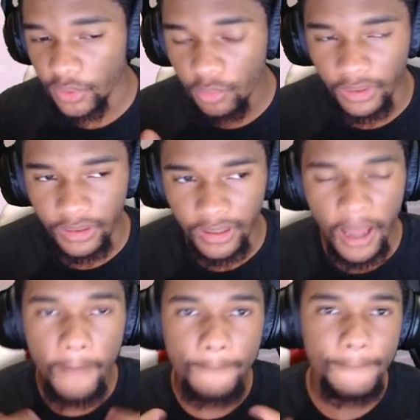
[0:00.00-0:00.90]
1
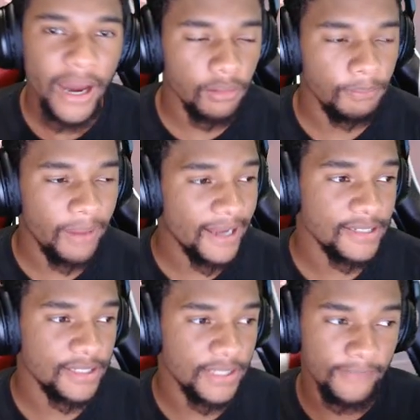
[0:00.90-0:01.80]
battle pass
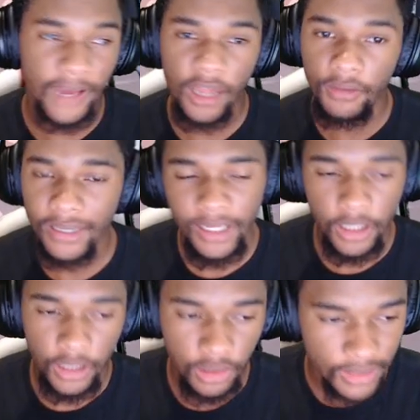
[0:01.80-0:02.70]
to Valorant. You
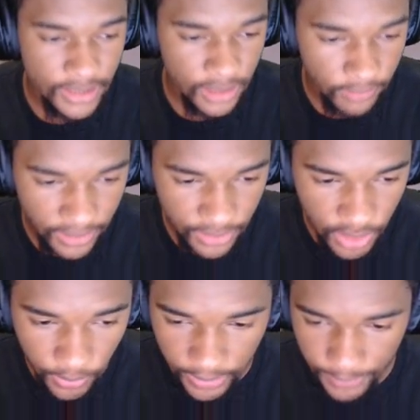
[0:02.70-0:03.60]
know, let's get right into
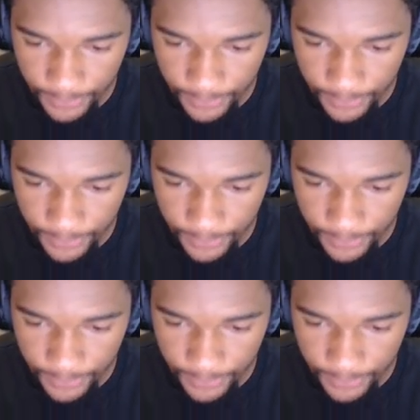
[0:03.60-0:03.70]
it.